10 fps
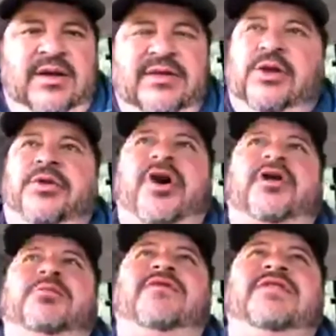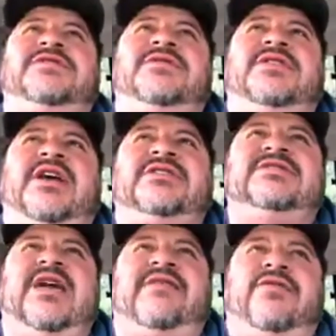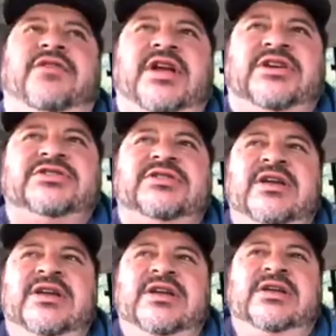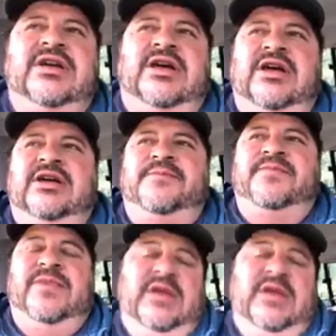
They don't know how to move into the next level, the next um,